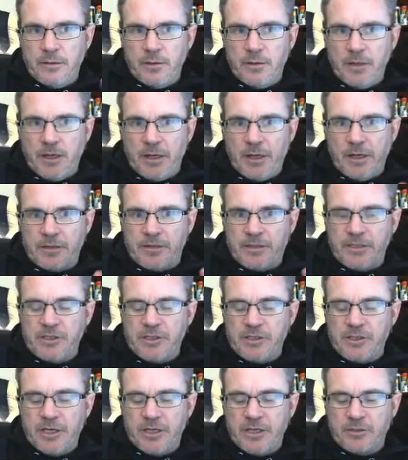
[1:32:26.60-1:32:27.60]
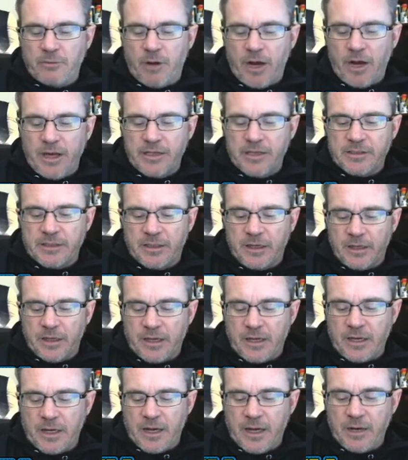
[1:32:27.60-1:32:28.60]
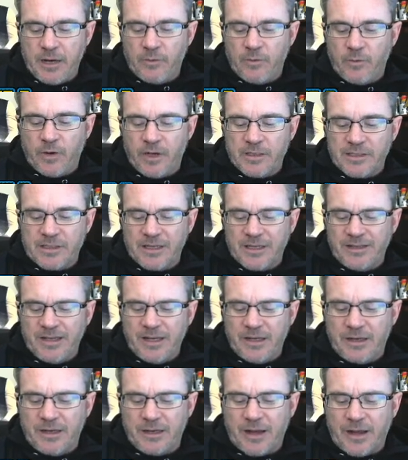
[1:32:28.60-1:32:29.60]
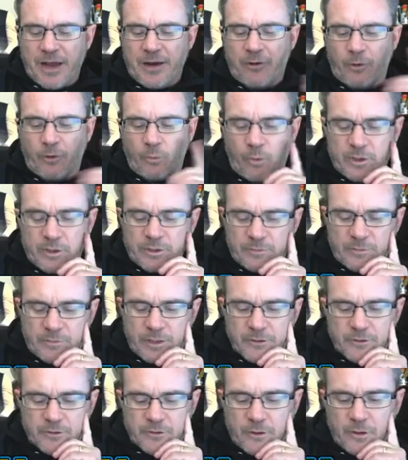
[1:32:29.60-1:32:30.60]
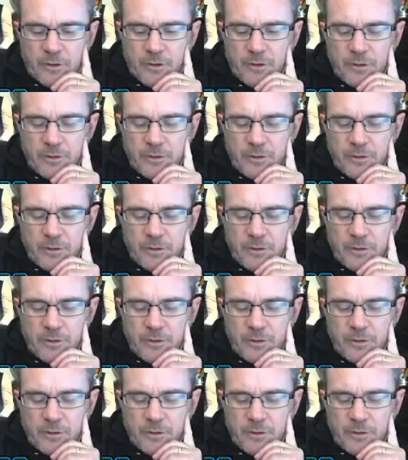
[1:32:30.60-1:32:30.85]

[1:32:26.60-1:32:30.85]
it hit DigiJ twice, it hit Kai once, I think it hit Hiker once, I'm not sure.